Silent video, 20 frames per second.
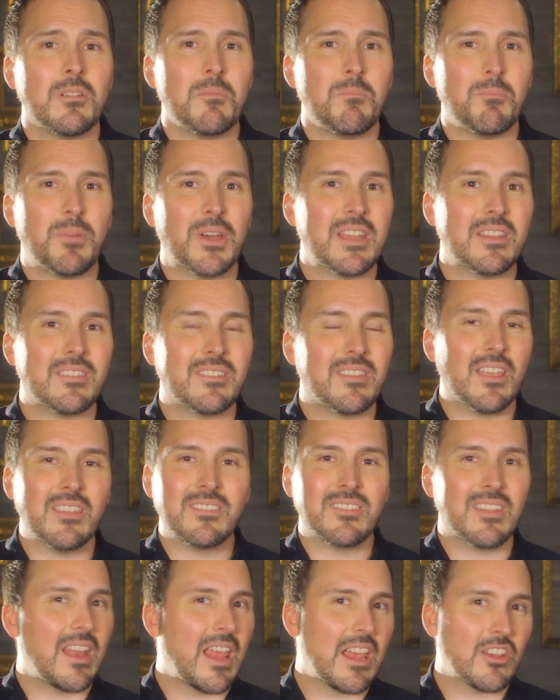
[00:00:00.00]
but it
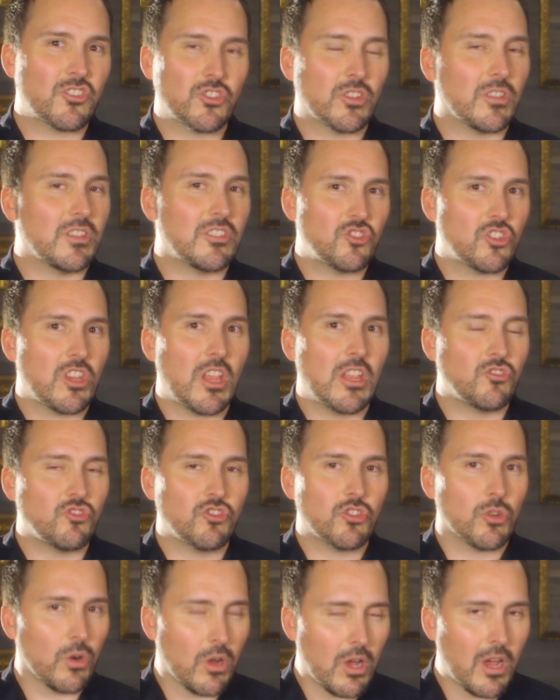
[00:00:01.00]
doesn't actually
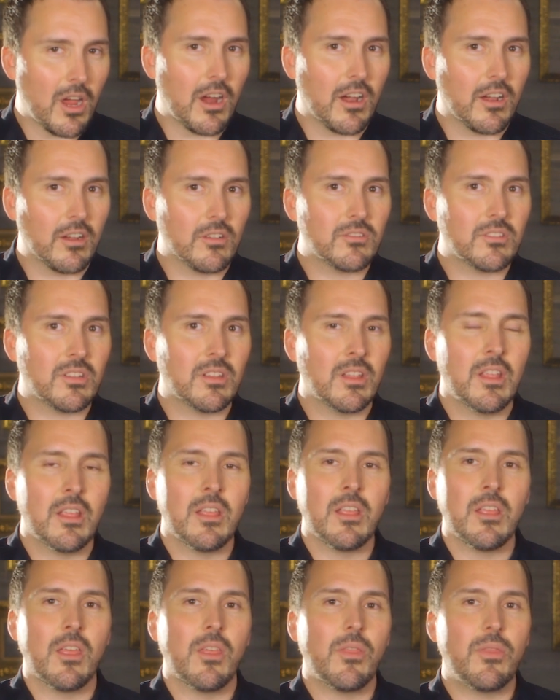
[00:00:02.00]
change your heart,
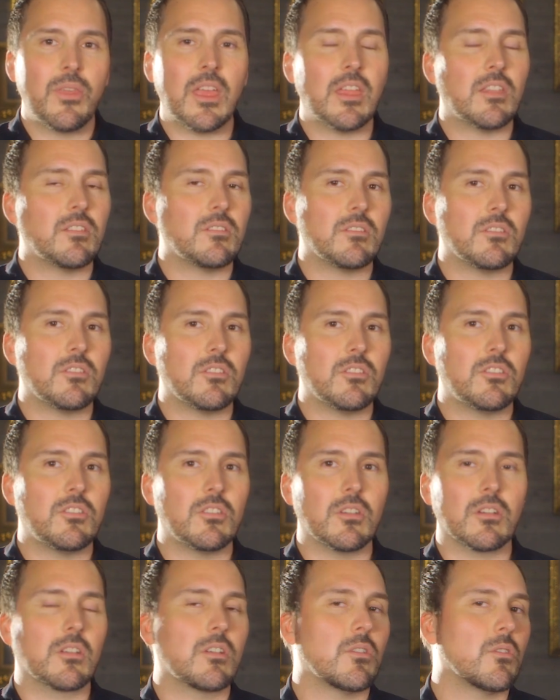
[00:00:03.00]
then
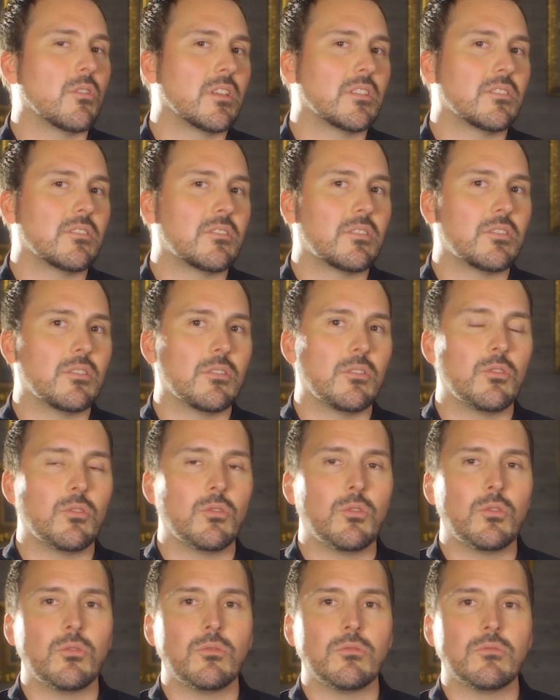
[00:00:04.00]
you're going
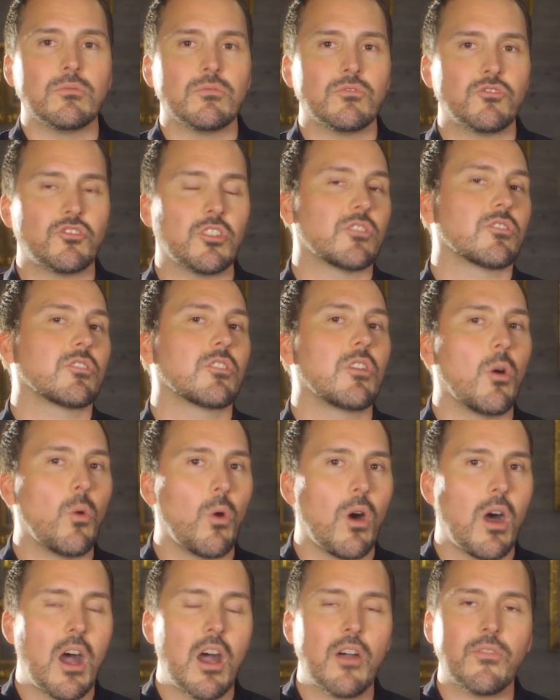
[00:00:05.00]
to just
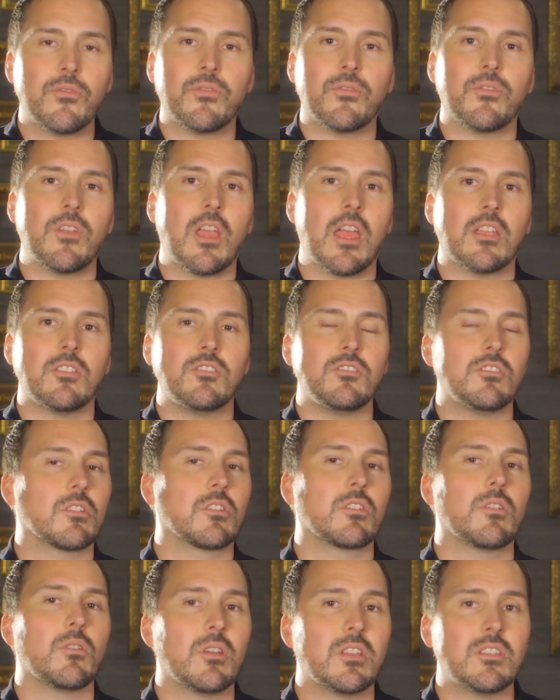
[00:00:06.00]
go off and you're
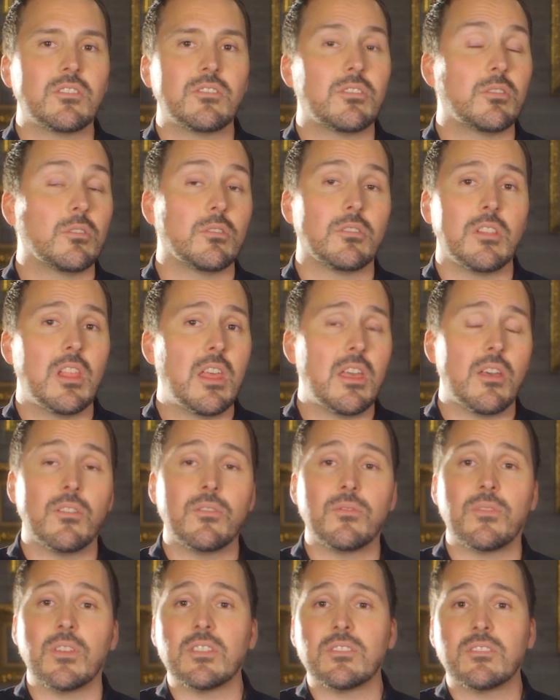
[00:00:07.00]
going to
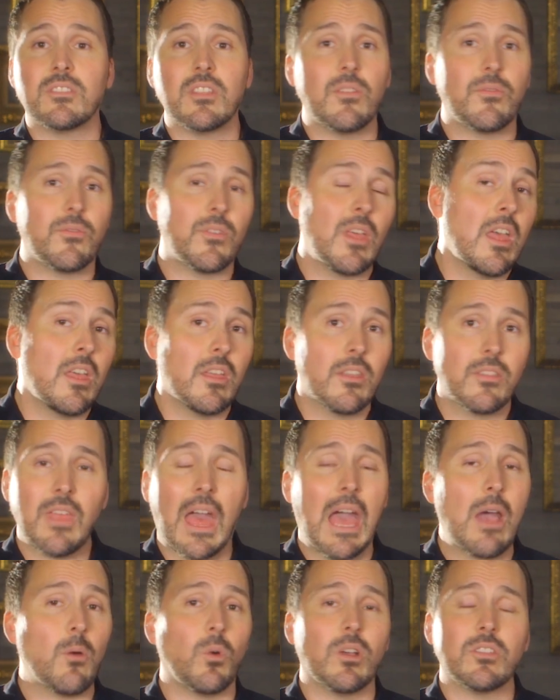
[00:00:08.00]
live as if
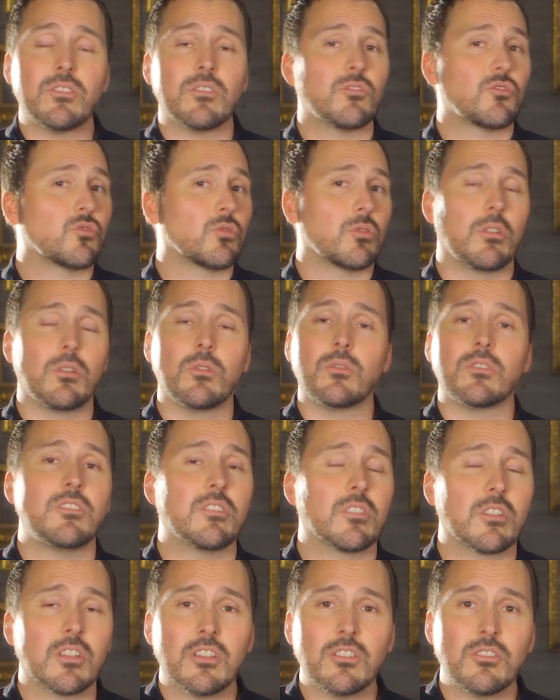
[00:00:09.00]
that wasn't true, and
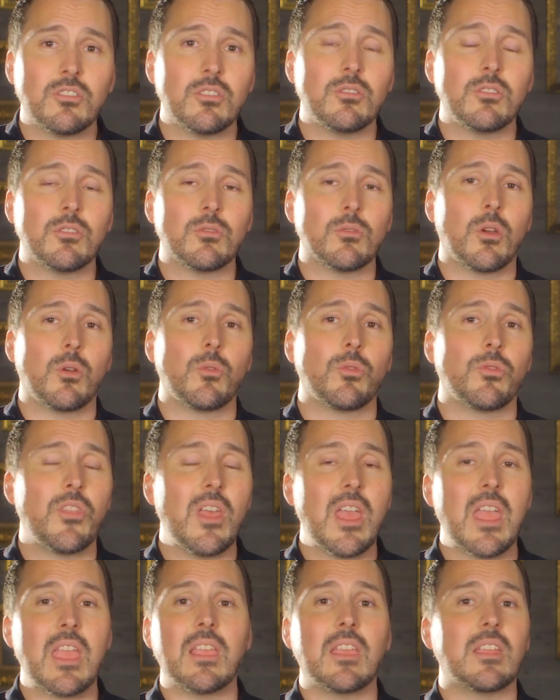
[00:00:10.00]
you're going to do your own
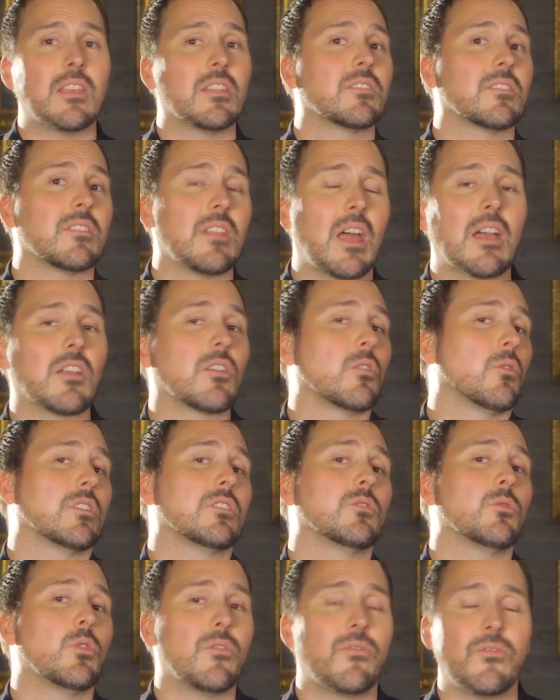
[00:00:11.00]
thing, and it's not
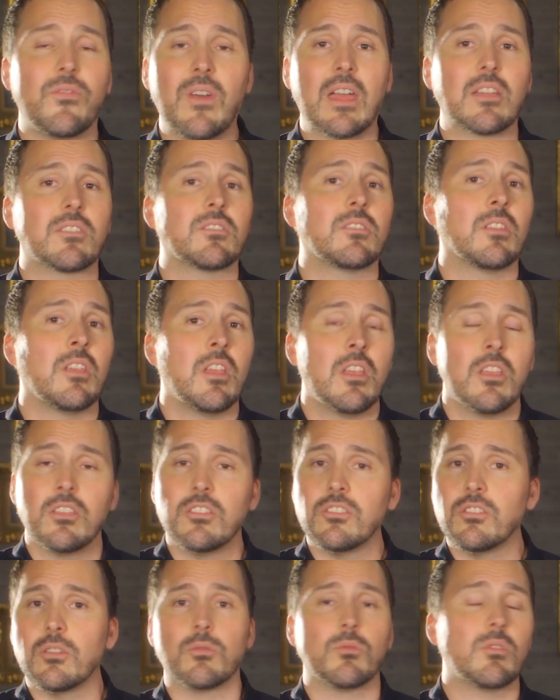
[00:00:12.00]
going to affect
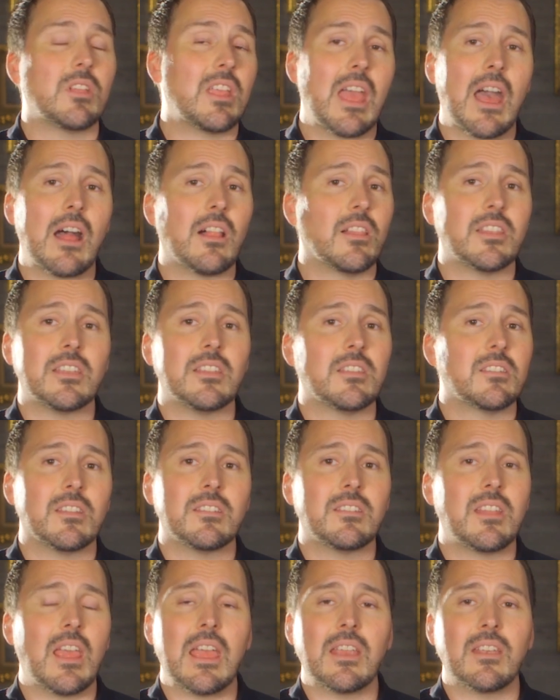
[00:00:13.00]
your reality
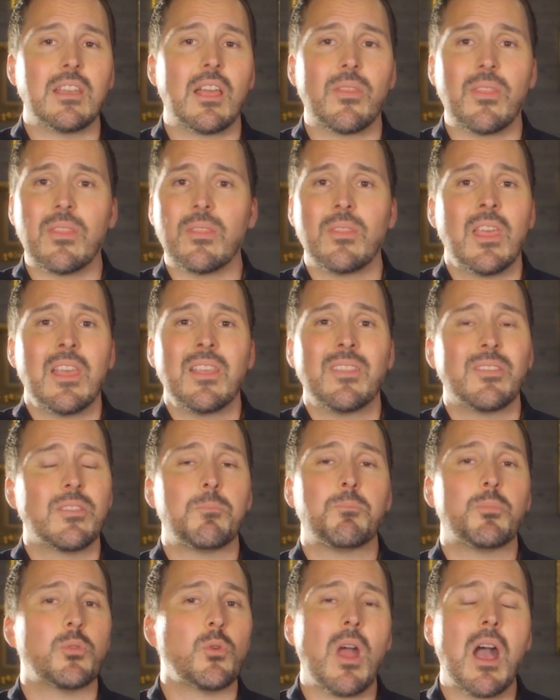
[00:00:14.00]
today. Now, the
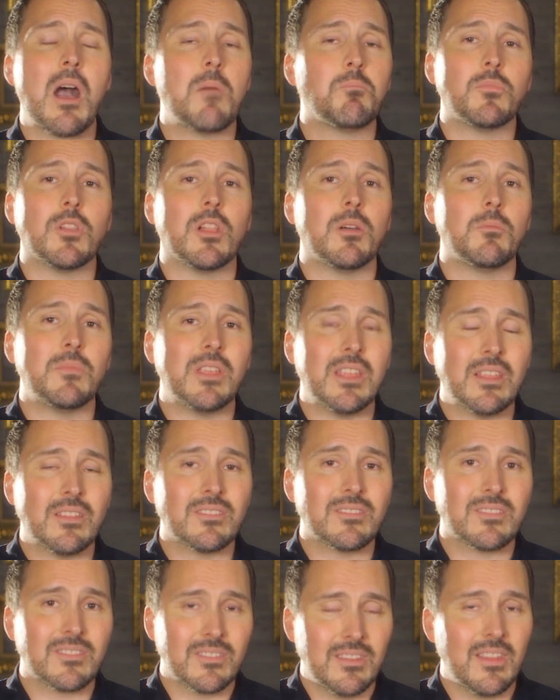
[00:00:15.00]
problem
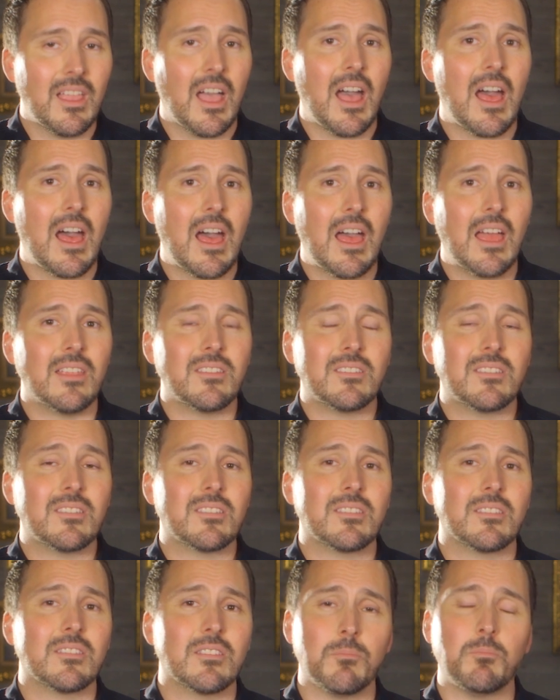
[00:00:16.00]
is
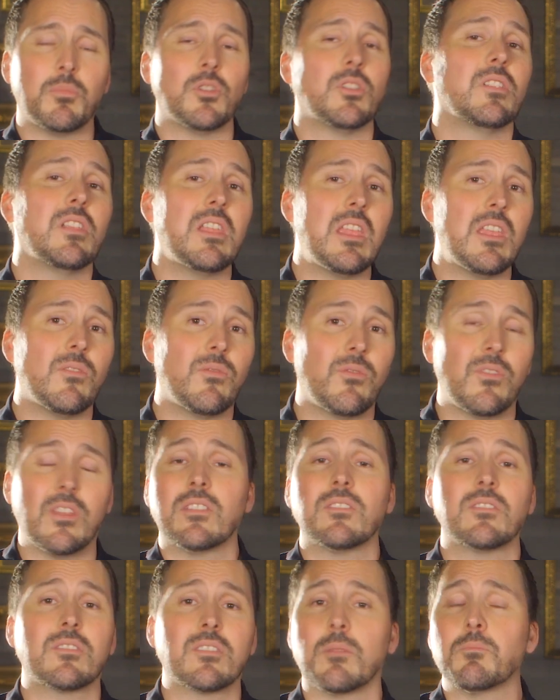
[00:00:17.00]
not the belief
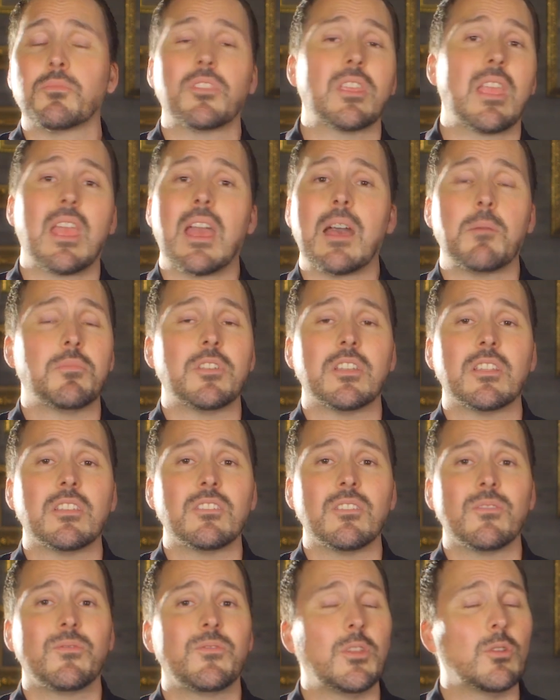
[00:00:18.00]
in something happening in
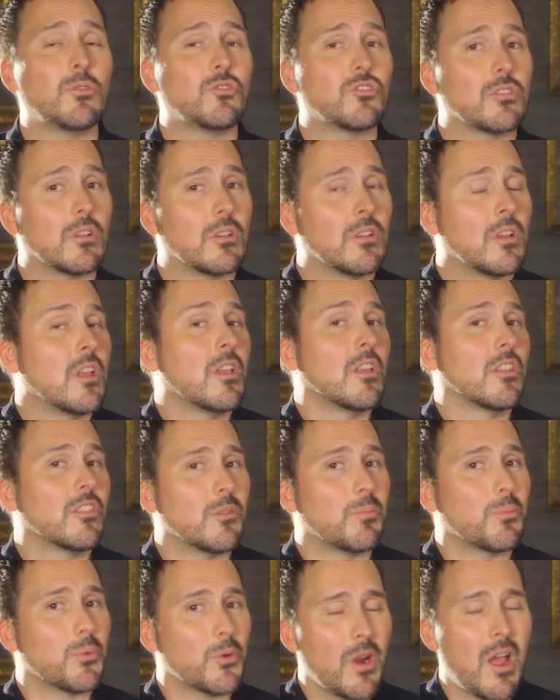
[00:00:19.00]
the future.
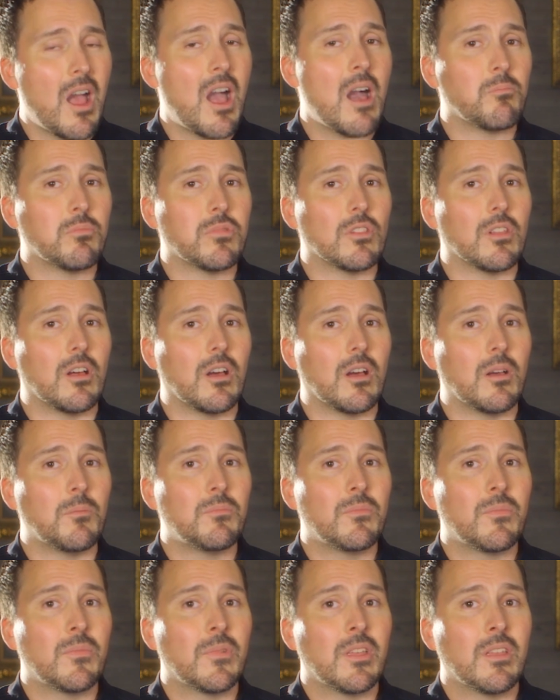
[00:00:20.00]
The
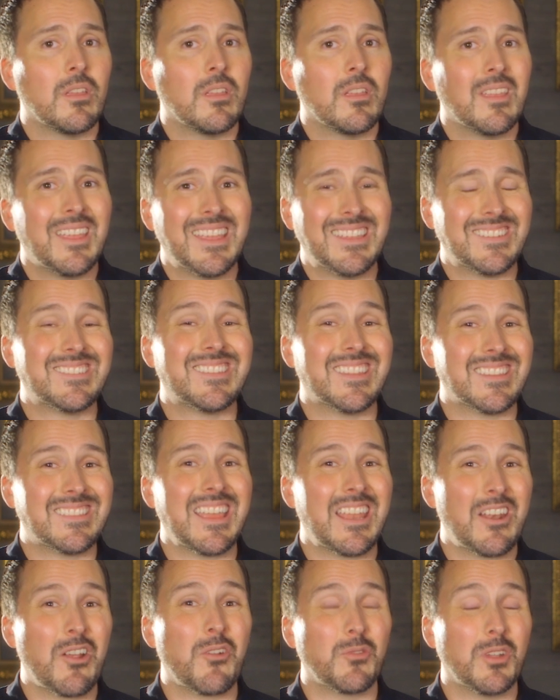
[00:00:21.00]
problem is that
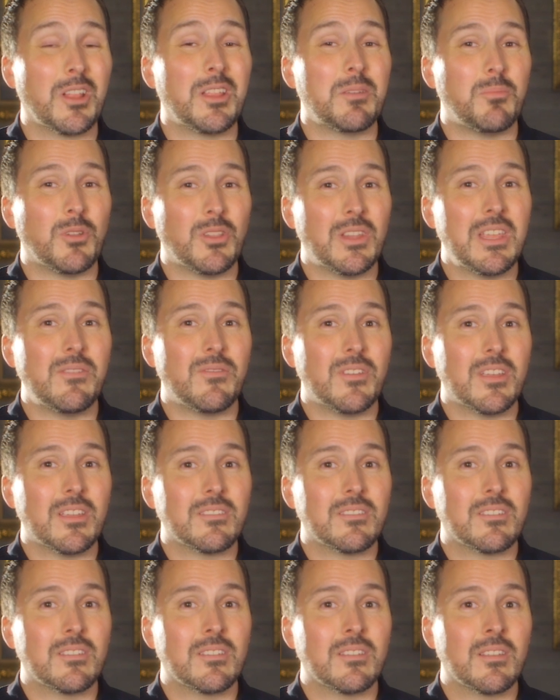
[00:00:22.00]
they don't really believe
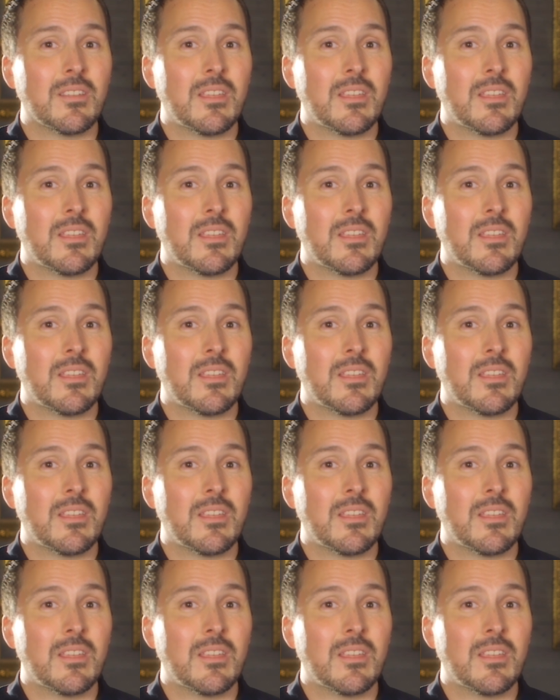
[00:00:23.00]
it.